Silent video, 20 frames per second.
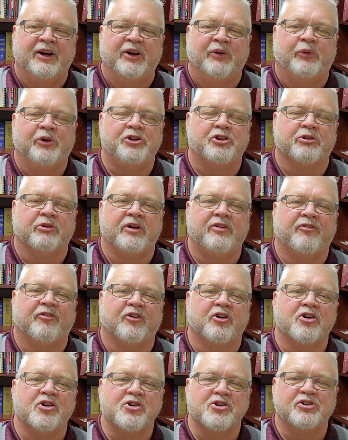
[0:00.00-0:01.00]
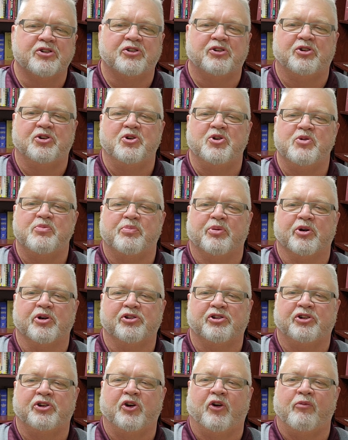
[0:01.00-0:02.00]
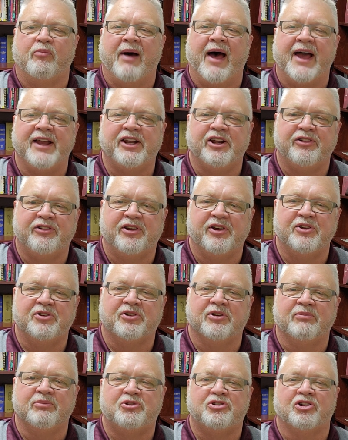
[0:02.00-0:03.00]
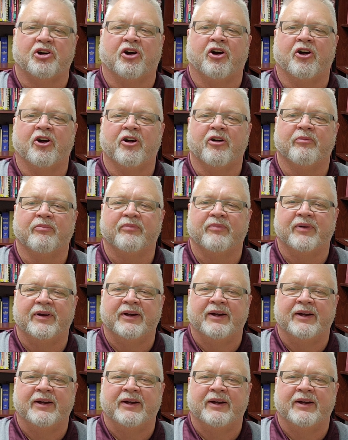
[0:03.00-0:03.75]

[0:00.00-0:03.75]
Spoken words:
which refers to personal magnetism, charm,